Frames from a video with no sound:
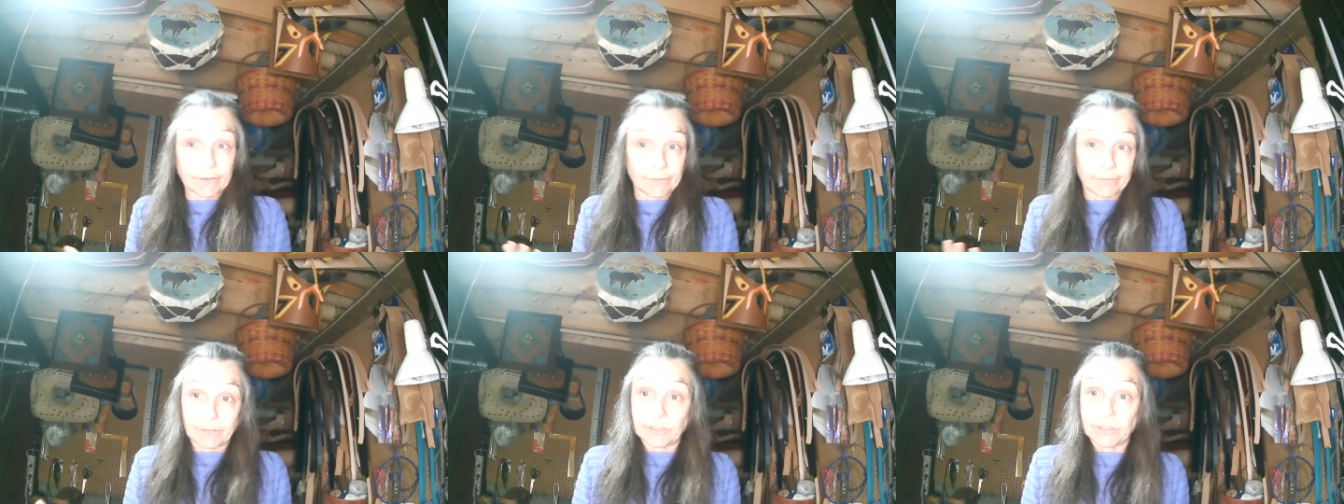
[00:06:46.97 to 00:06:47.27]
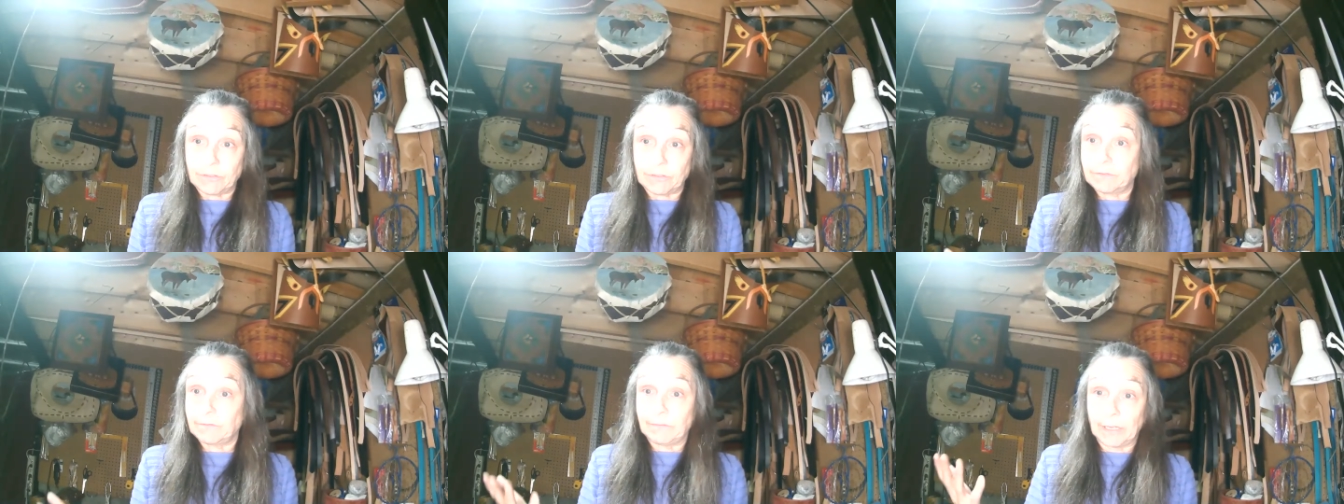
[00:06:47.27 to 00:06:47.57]
it,
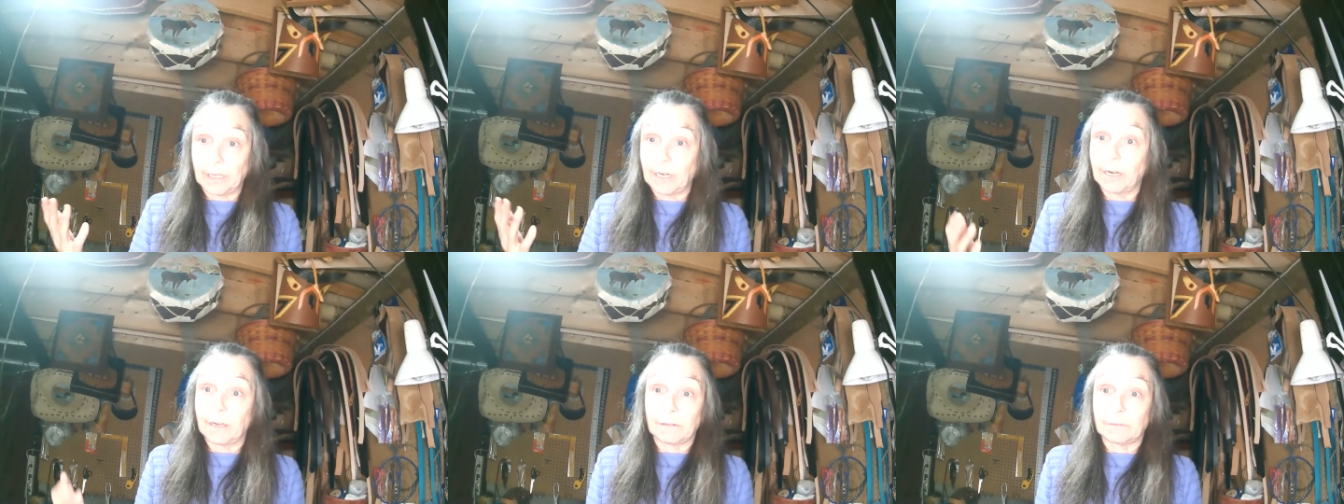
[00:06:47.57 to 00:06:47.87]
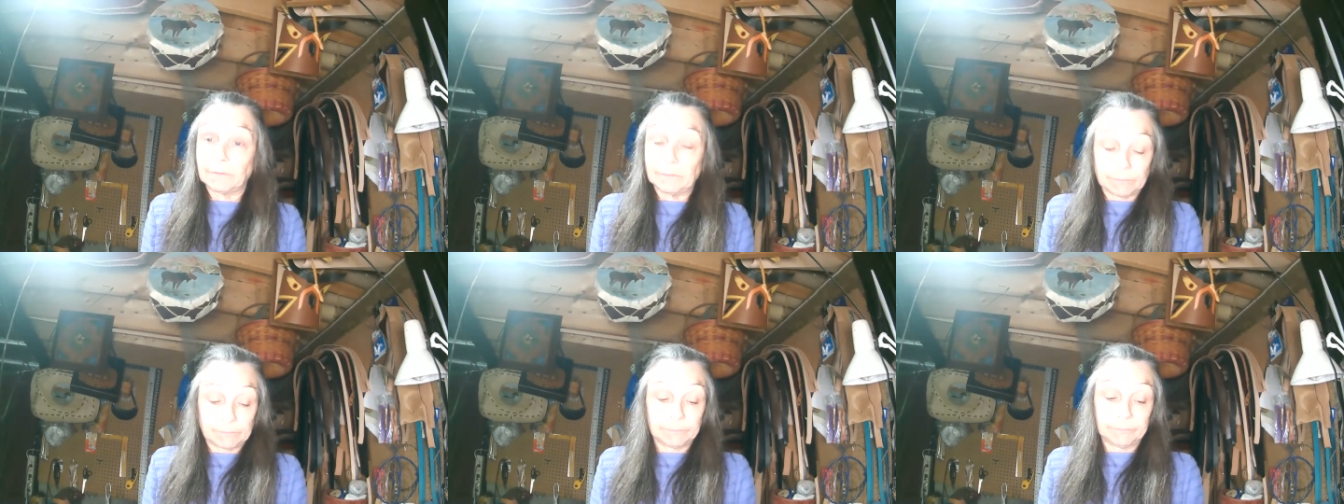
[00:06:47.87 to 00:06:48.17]
you
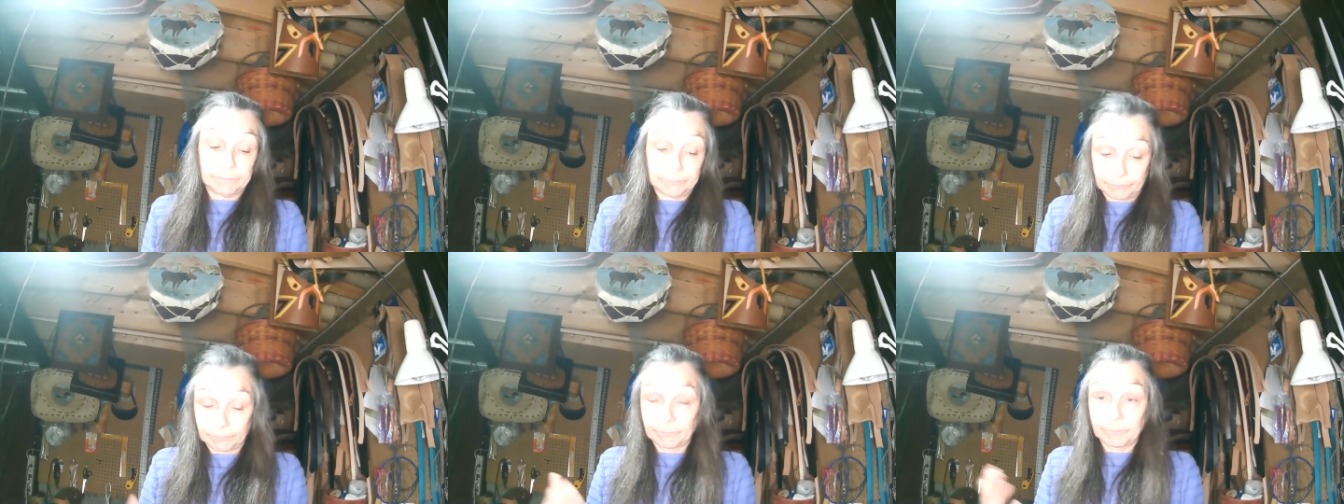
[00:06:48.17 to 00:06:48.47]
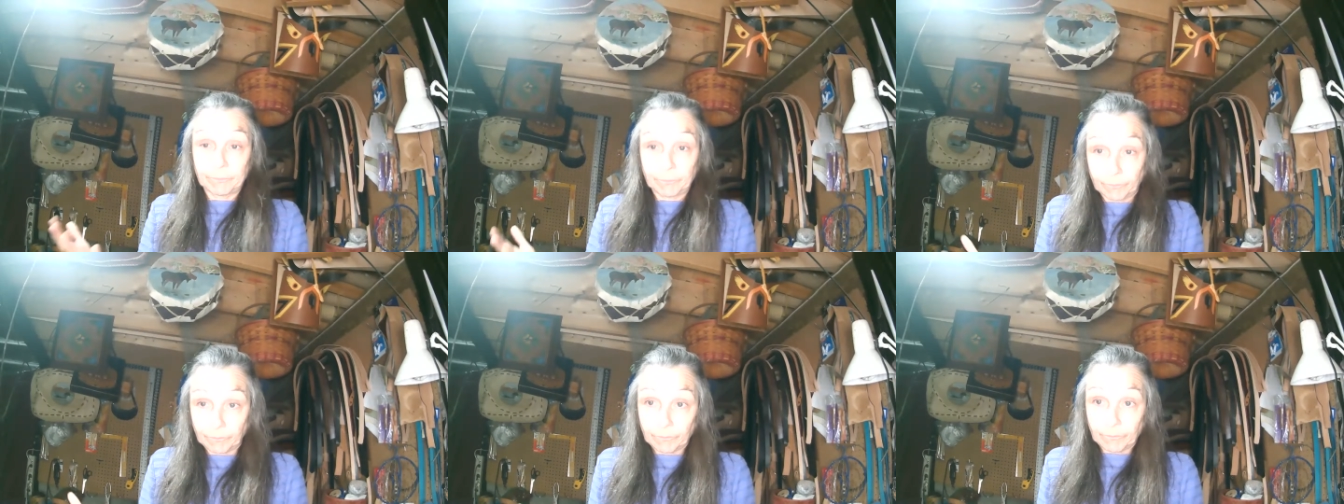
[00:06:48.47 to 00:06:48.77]
know,
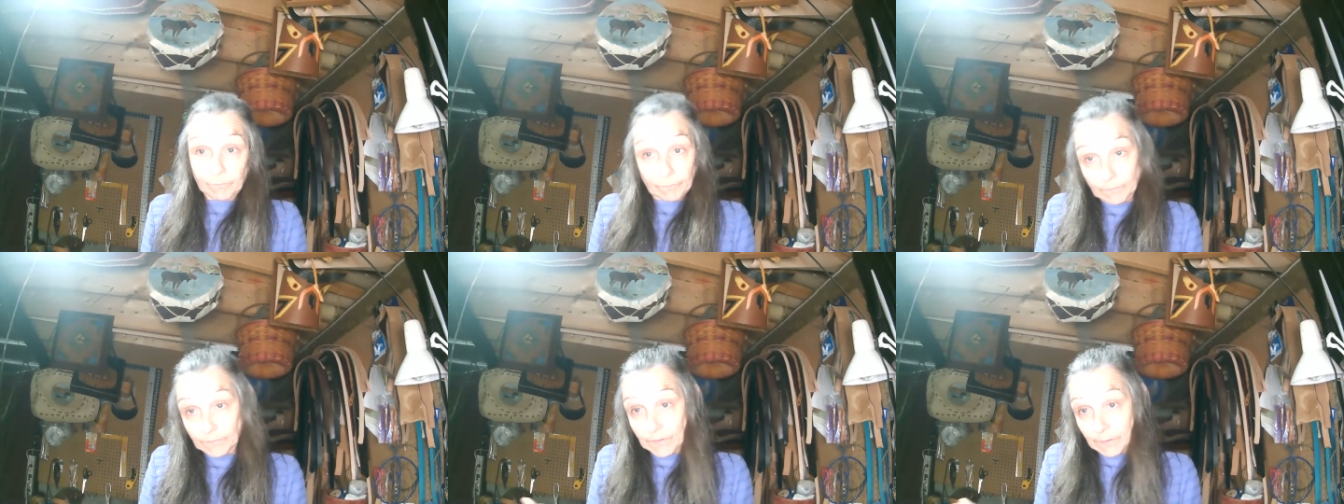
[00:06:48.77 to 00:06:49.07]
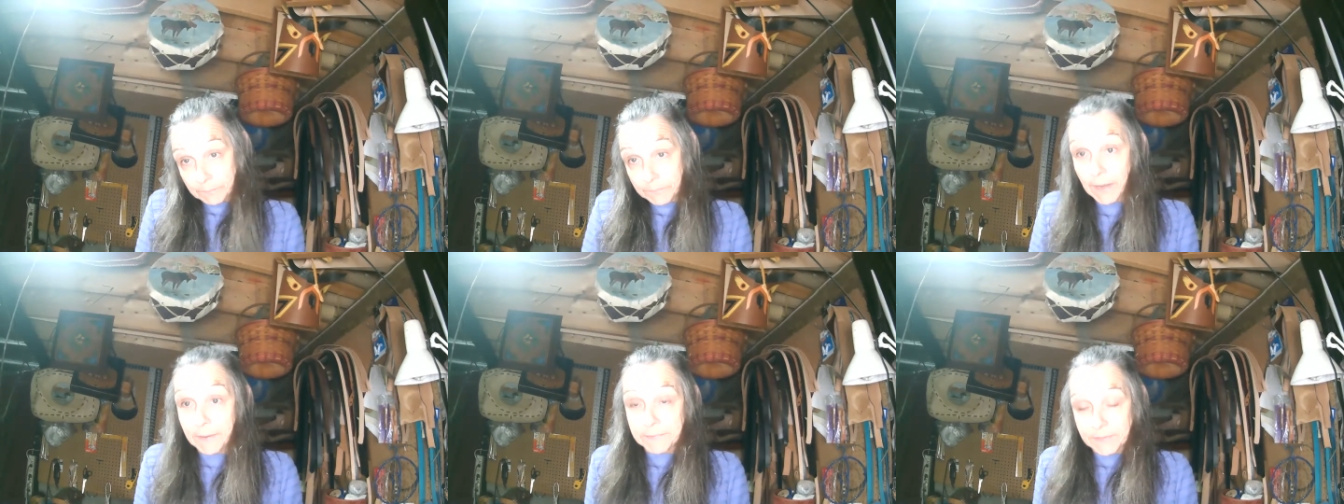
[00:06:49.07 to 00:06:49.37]

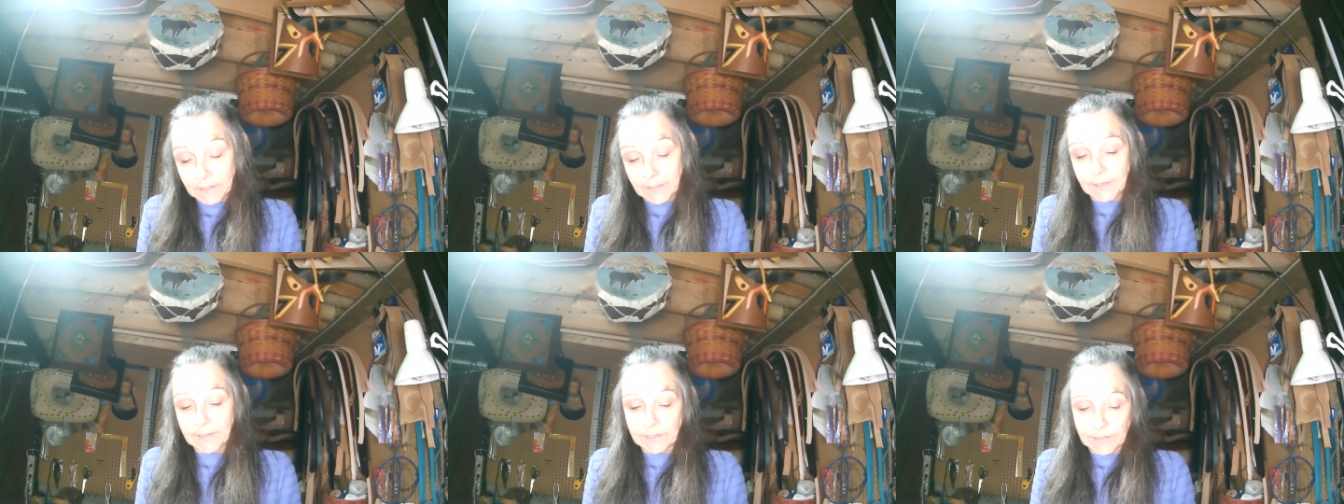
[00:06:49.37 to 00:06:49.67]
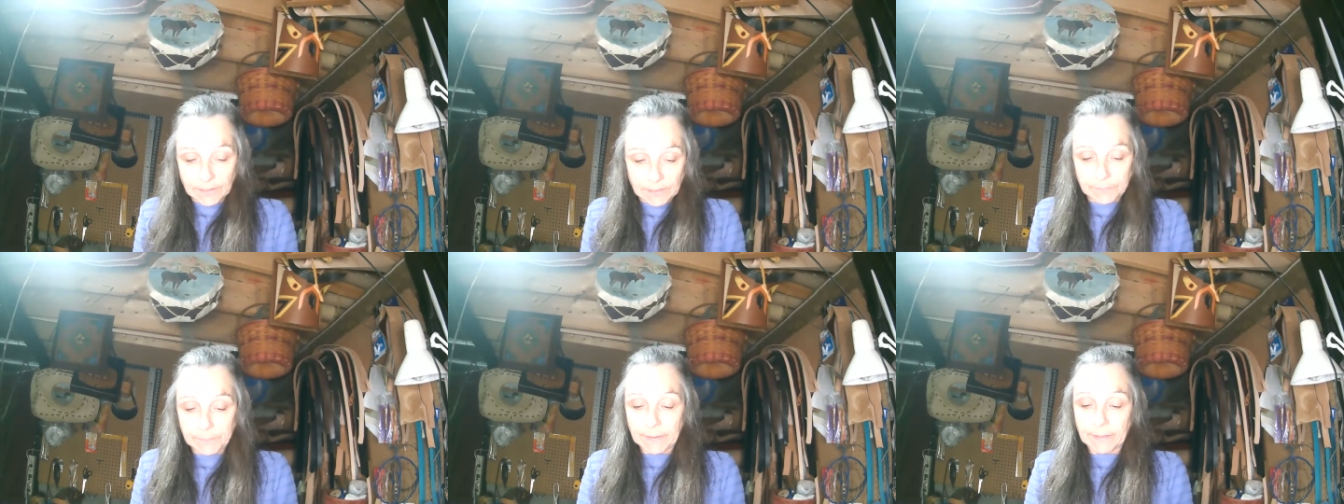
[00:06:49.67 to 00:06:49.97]
sometimes it does
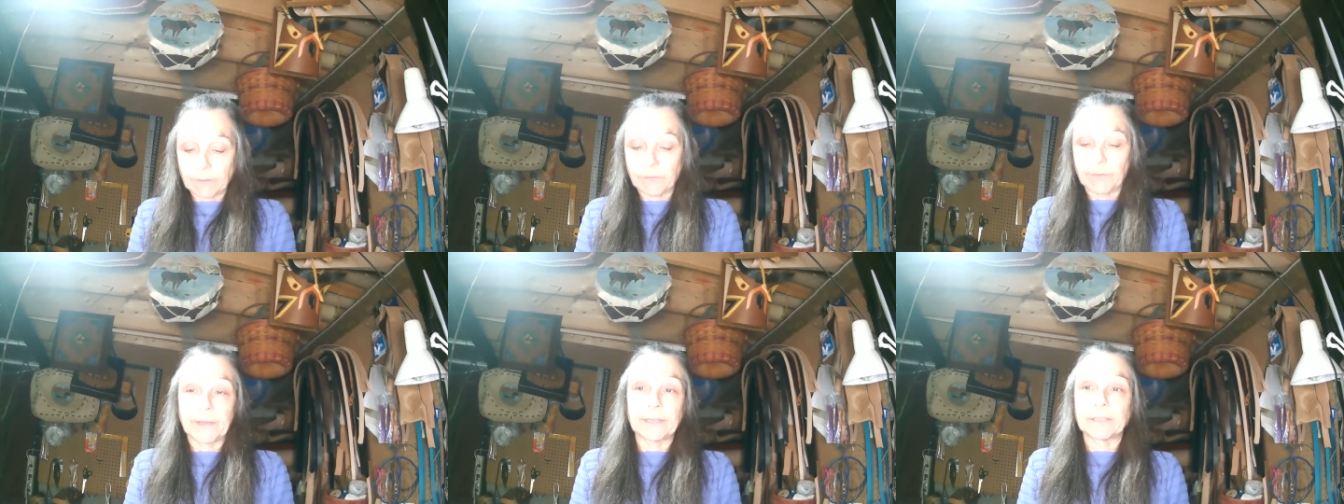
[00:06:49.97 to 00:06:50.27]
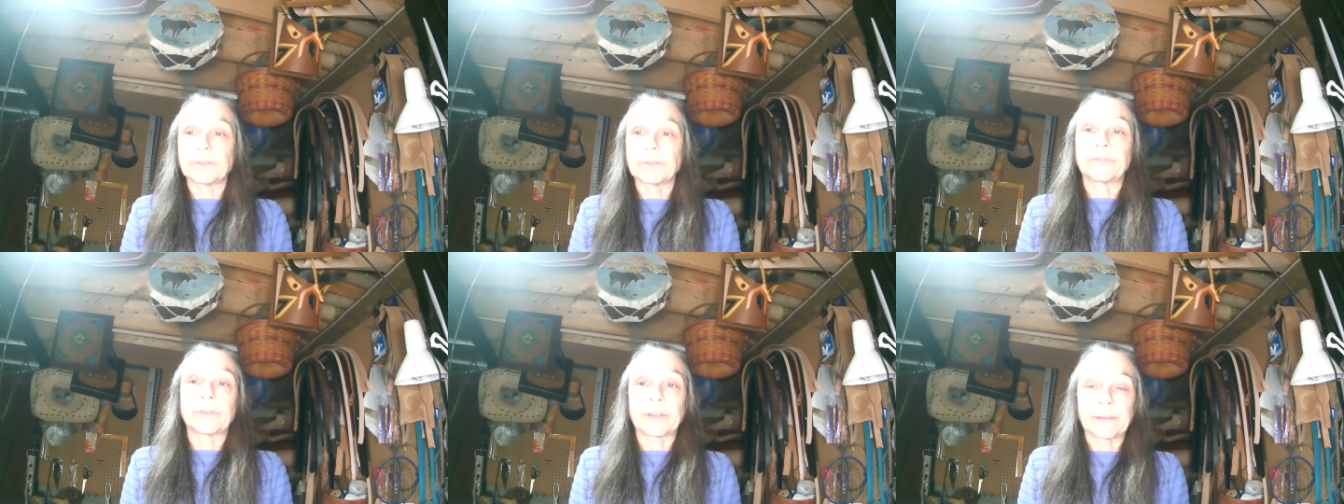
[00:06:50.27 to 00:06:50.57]
need to be
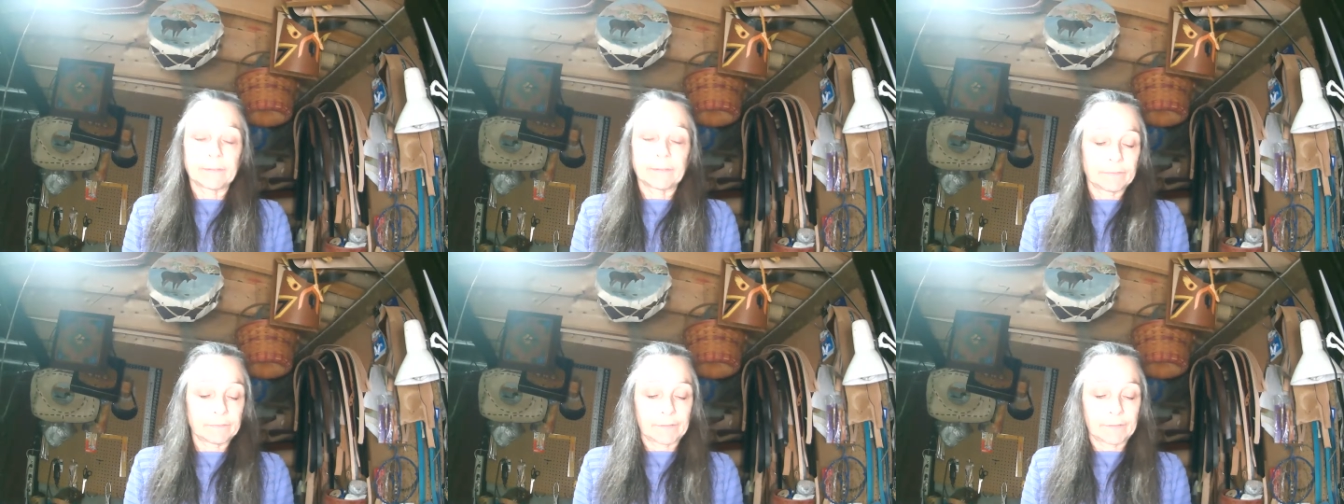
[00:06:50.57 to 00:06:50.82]
cleaned if it